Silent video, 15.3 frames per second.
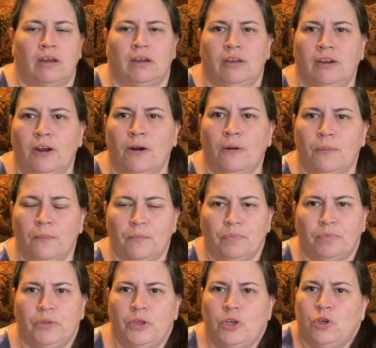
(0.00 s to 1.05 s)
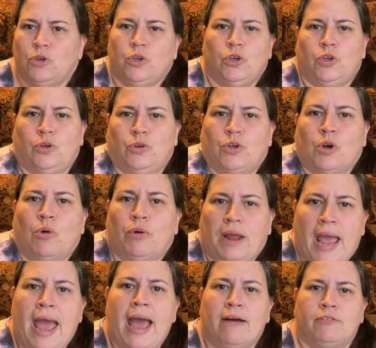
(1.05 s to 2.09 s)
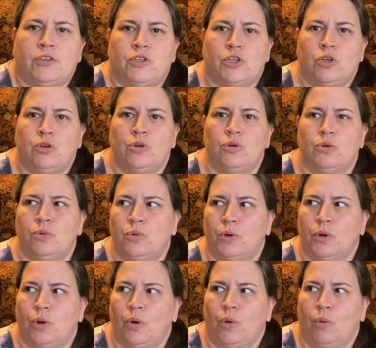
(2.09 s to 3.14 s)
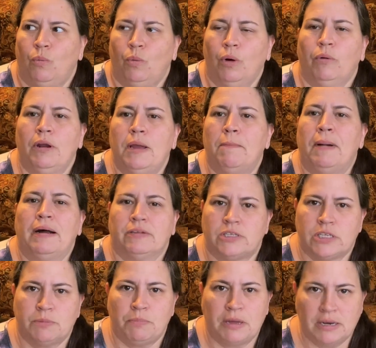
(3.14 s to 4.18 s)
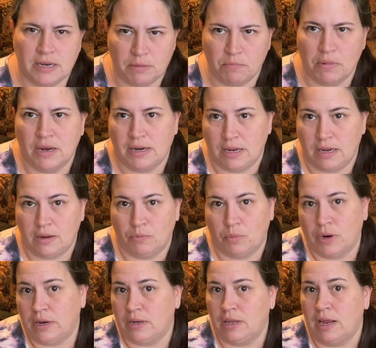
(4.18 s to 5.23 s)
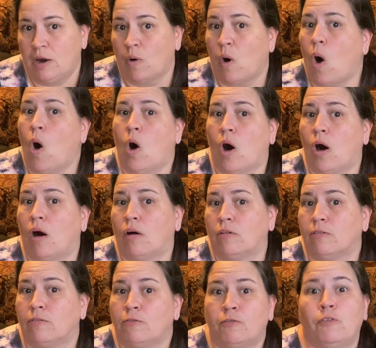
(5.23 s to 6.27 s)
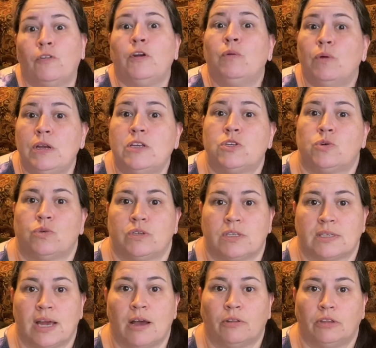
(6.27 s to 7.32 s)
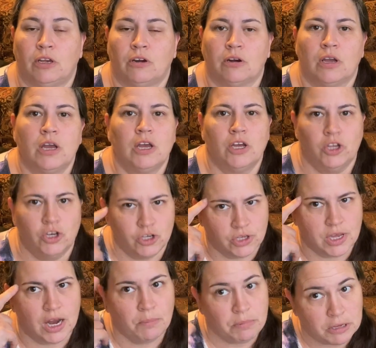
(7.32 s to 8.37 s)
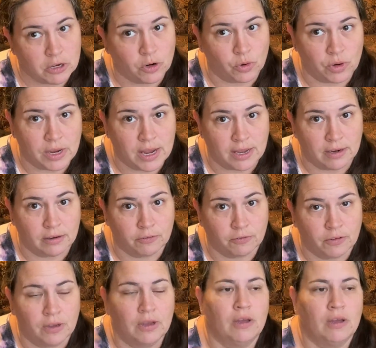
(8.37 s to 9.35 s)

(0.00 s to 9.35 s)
You know, you, you don't have to worry about spending money when there are free resources out there. You just got to be creative.